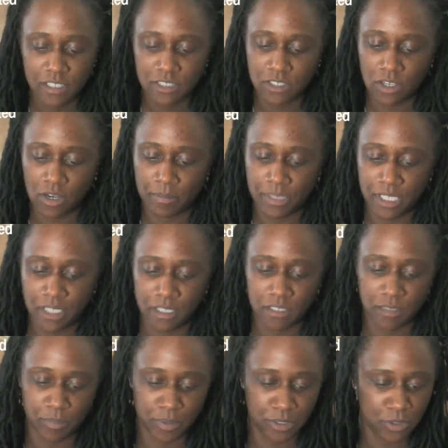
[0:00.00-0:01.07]
So I mean,
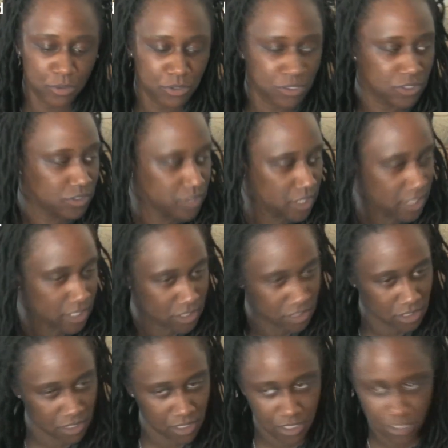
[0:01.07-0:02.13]
the producer, the
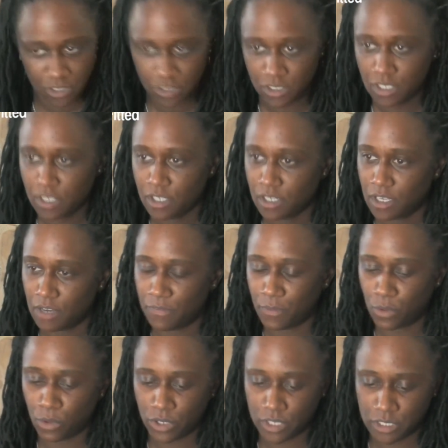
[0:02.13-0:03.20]
engineer, of
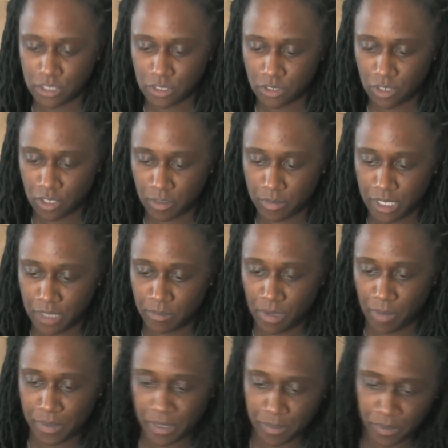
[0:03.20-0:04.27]
course, you know what I mean,
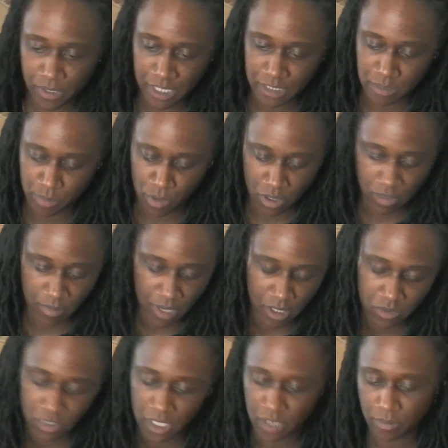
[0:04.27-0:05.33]
my people that's a part of my
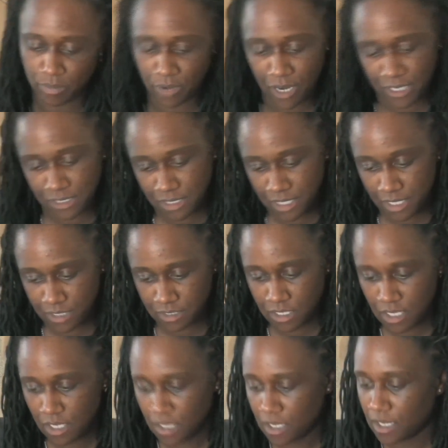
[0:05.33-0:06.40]
creative process.
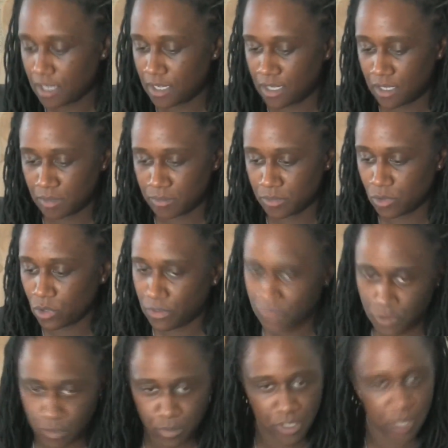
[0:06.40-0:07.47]
Or if
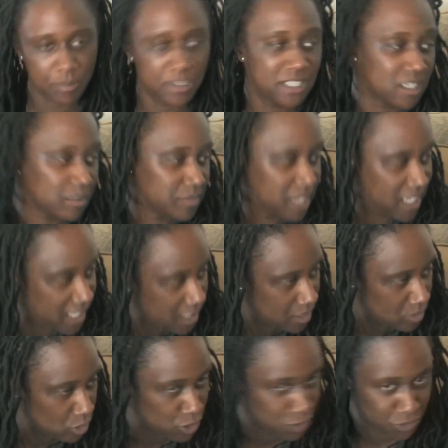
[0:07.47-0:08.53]
you bring me something to eat
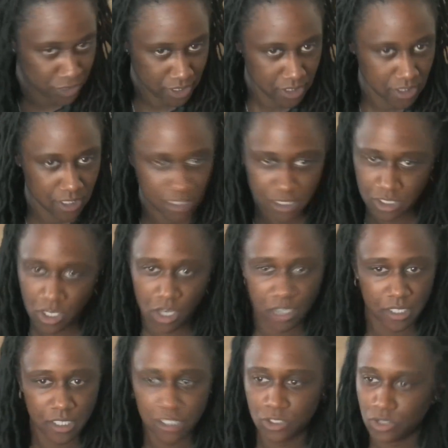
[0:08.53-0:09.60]
or drink, then it's all
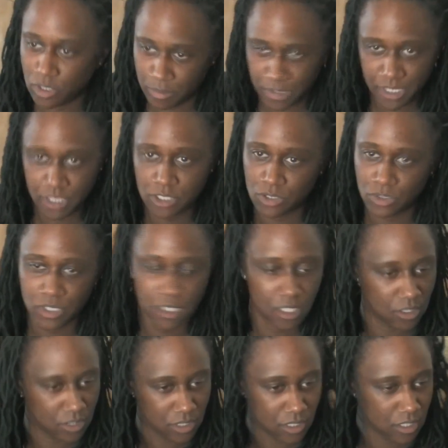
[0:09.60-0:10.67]
good. You can be in the
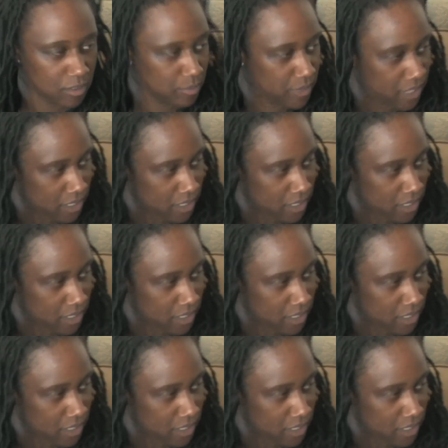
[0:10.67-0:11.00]
studio. You know what I